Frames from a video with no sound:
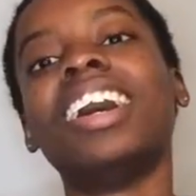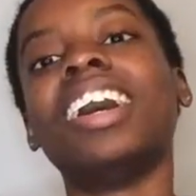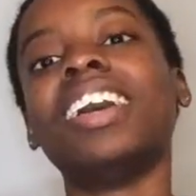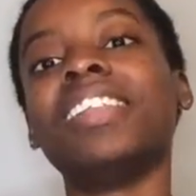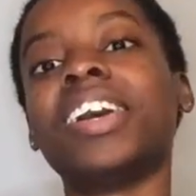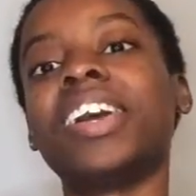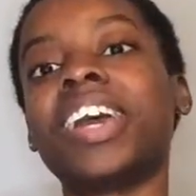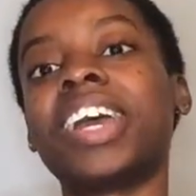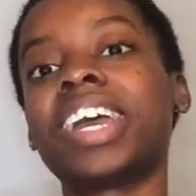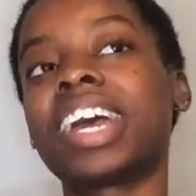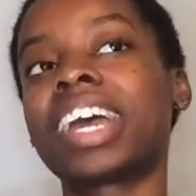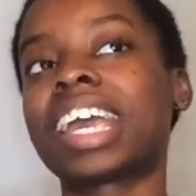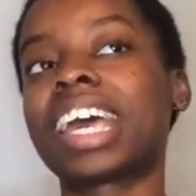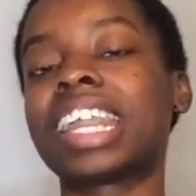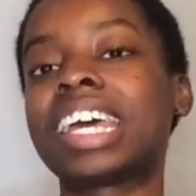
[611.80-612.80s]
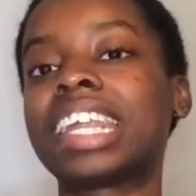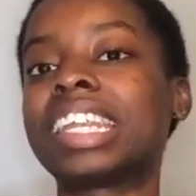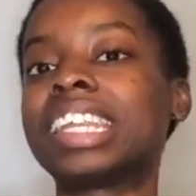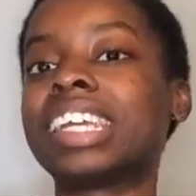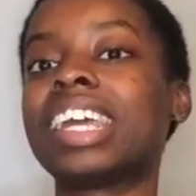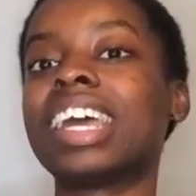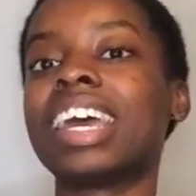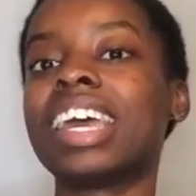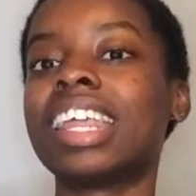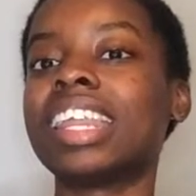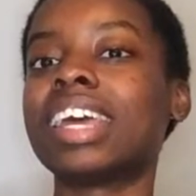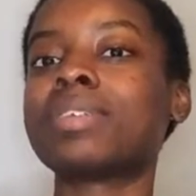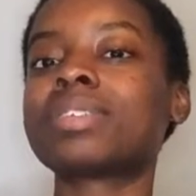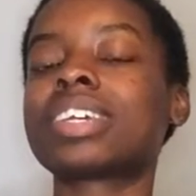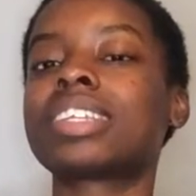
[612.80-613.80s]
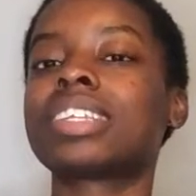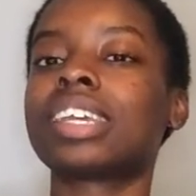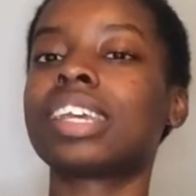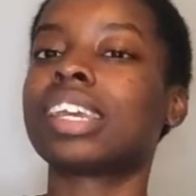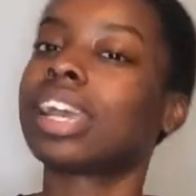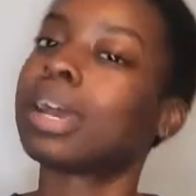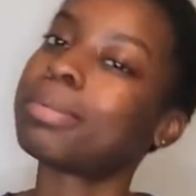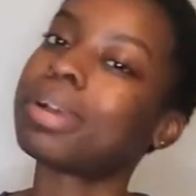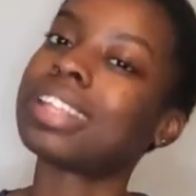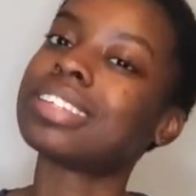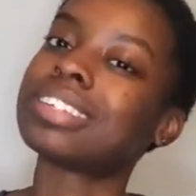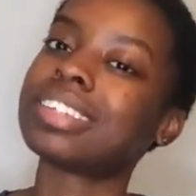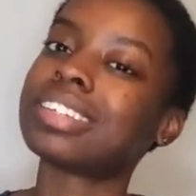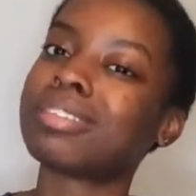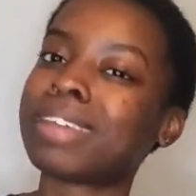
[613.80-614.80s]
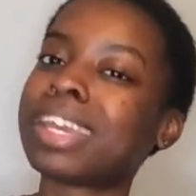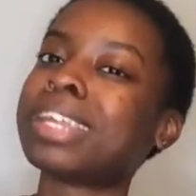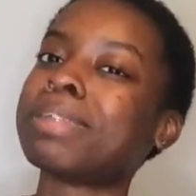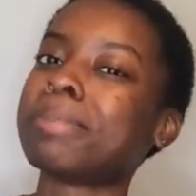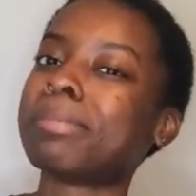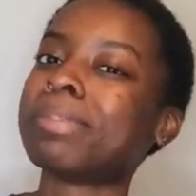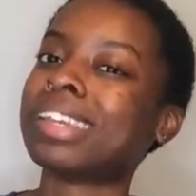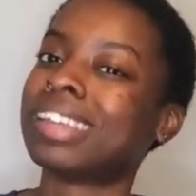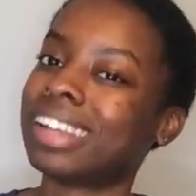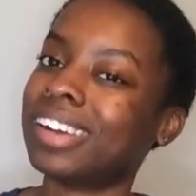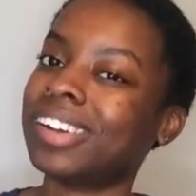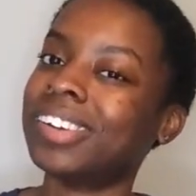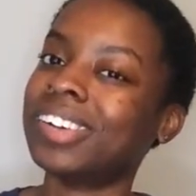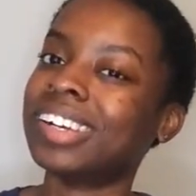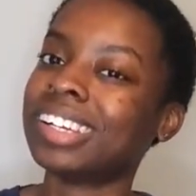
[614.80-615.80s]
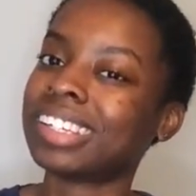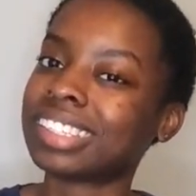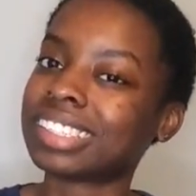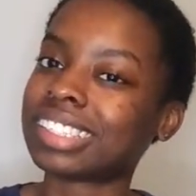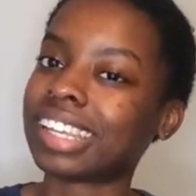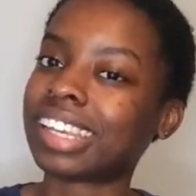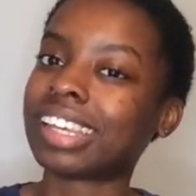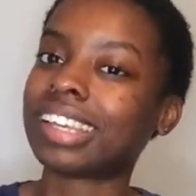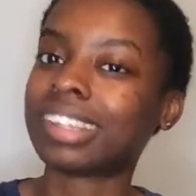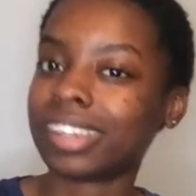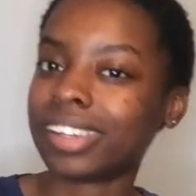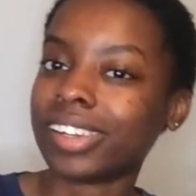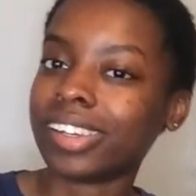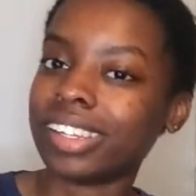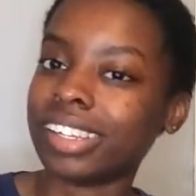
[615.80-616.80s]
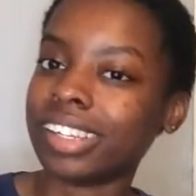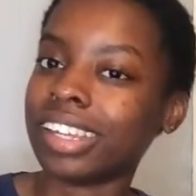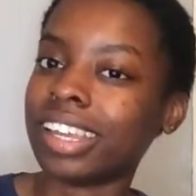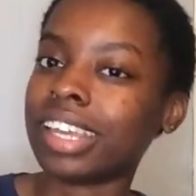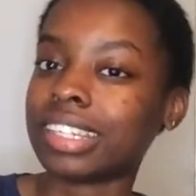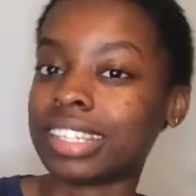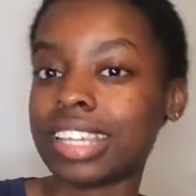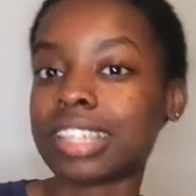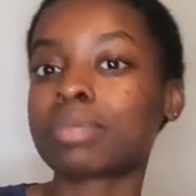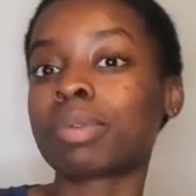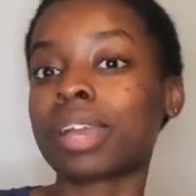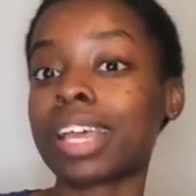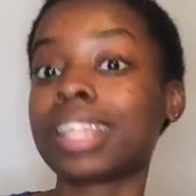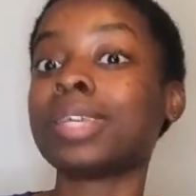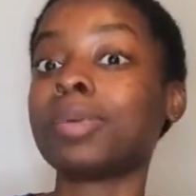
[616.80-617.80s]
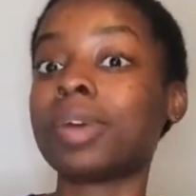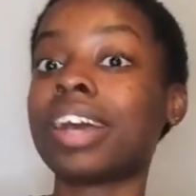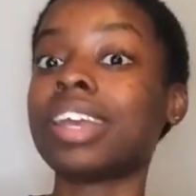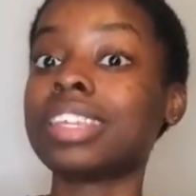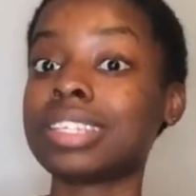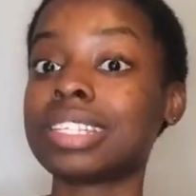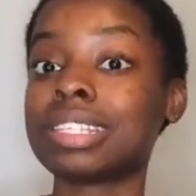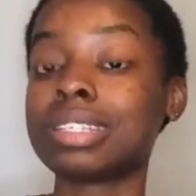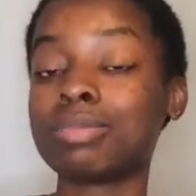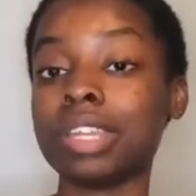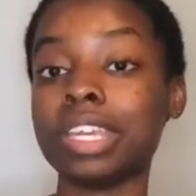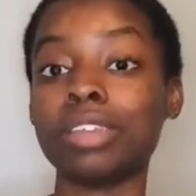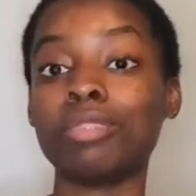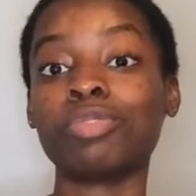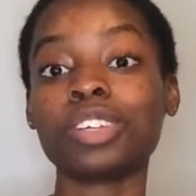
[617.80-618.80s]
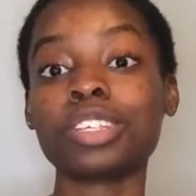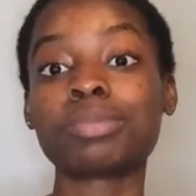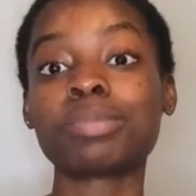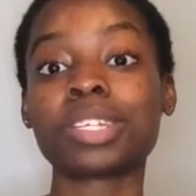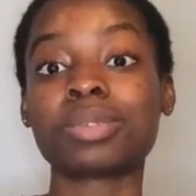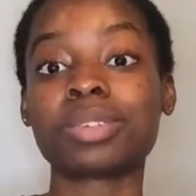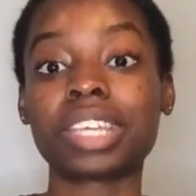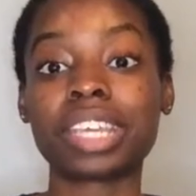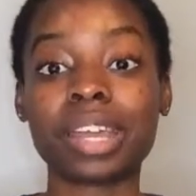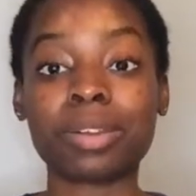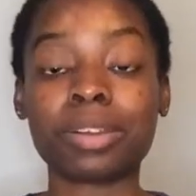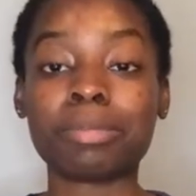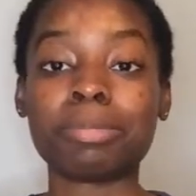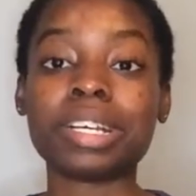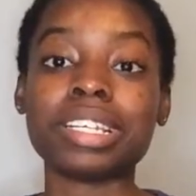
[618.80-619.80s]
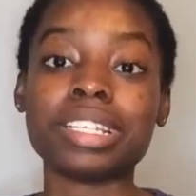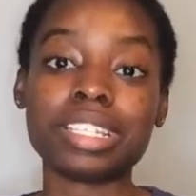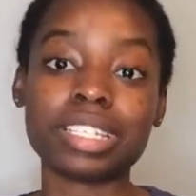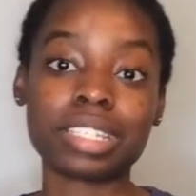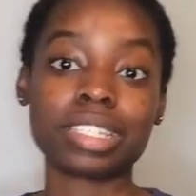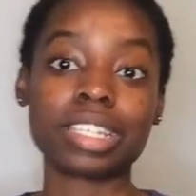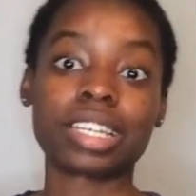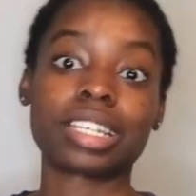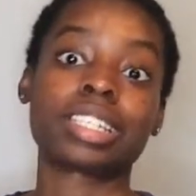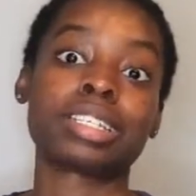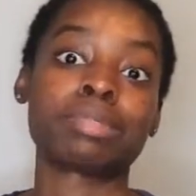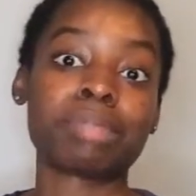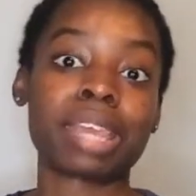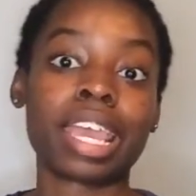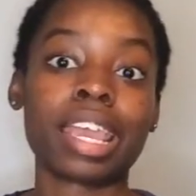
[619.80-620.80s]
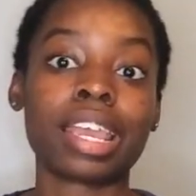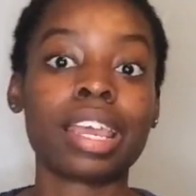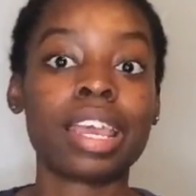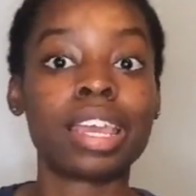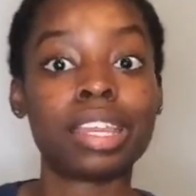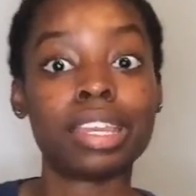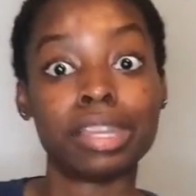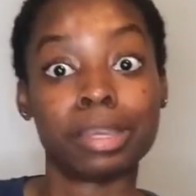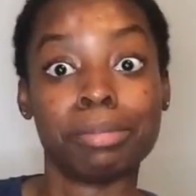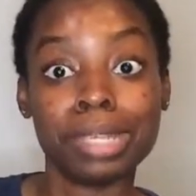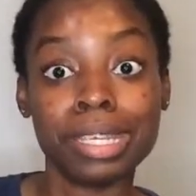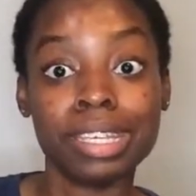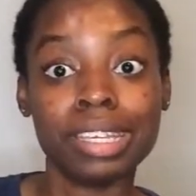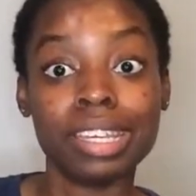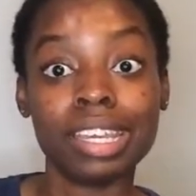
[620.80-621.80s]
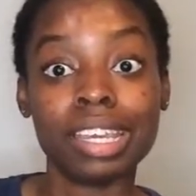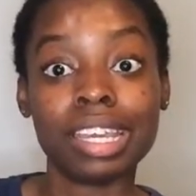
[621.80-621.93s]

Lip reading: I'm like, I got out of there. And I was like, dang, I probably shouldn't have ratted my man out. Because, like, clearly, that's probably why he, in the first place, when he got on the bus, he stashed his bag near me.